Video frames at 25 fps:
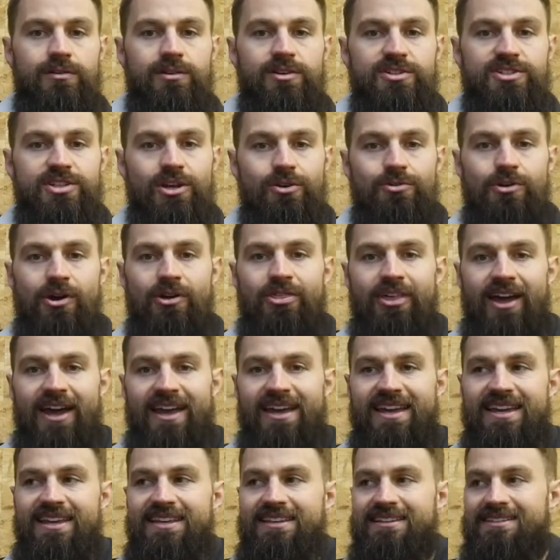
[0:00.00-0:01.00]
So that
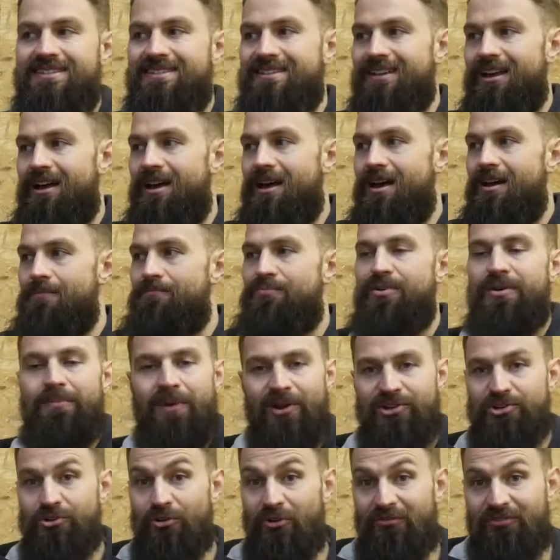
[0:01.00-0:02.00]
is pretty
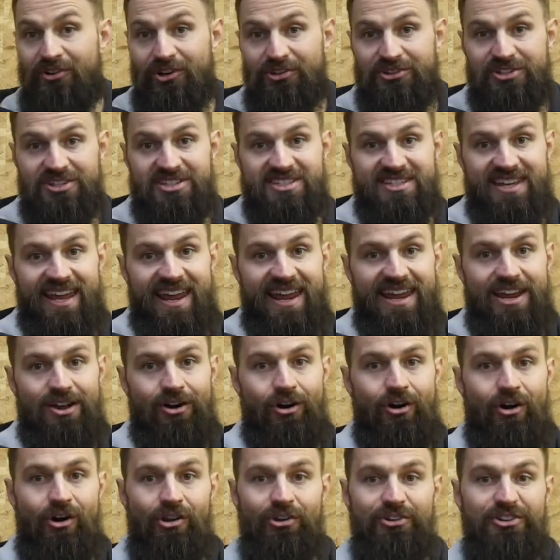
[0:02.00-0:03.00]
much all I've got to say
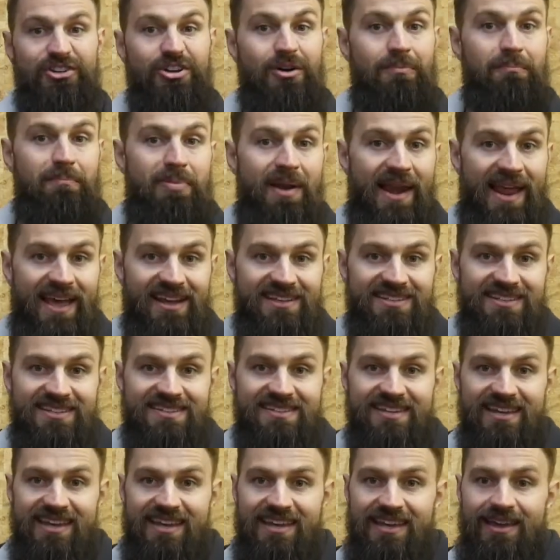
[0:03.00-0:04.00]
on
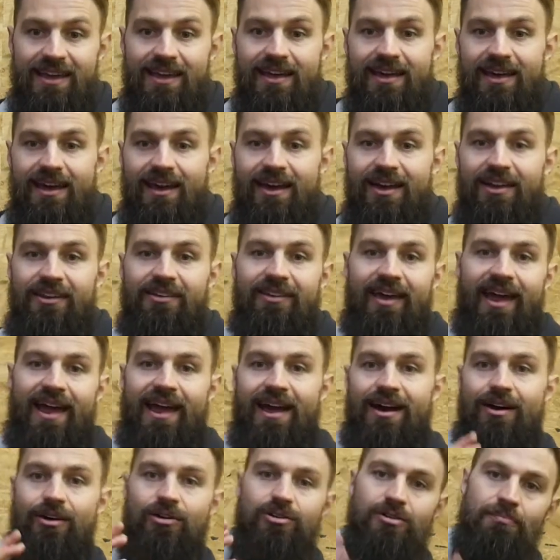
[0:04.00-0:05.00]
complexity and
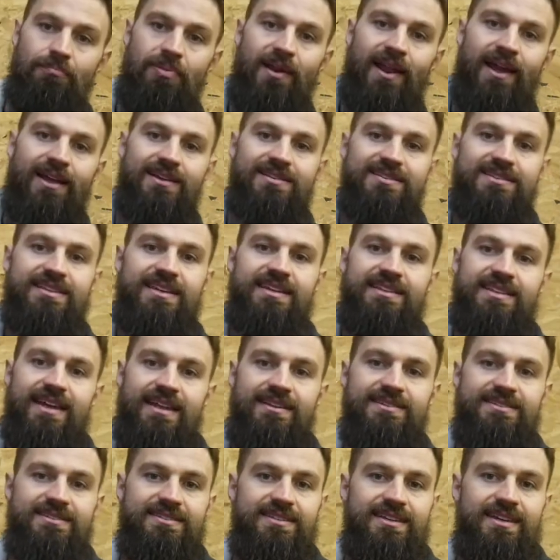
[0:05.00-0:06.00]
how complexity,
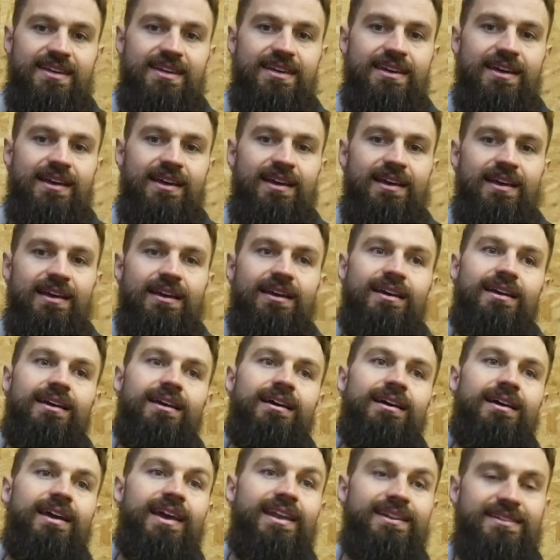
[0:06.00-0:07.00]
density,
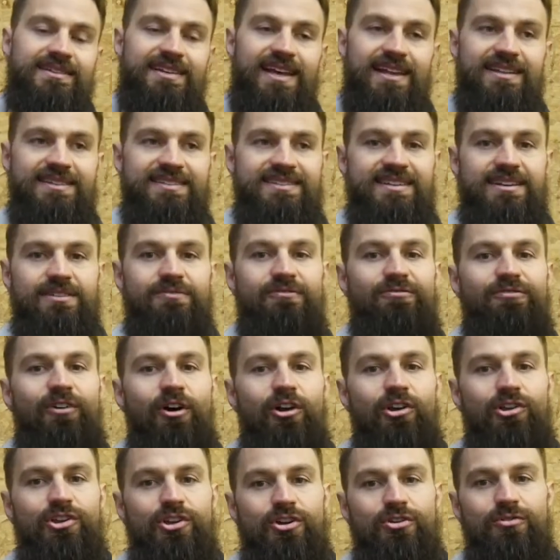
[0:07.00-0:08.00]
intensity and
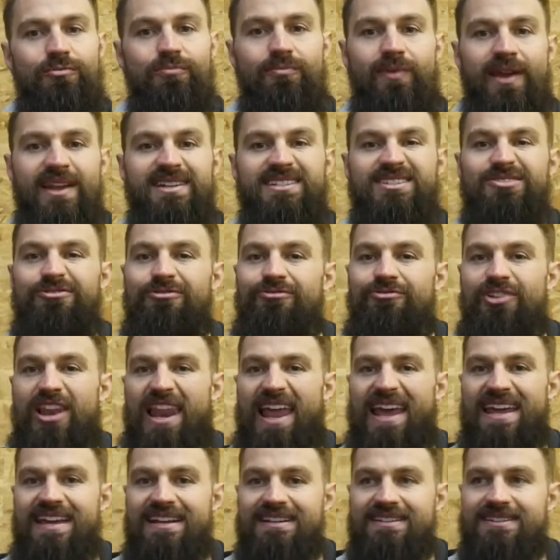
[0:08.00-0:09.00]
volume
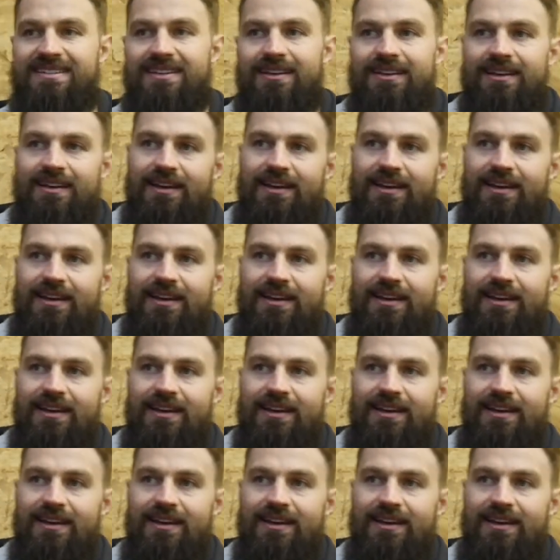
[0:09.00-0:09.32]
interrelate.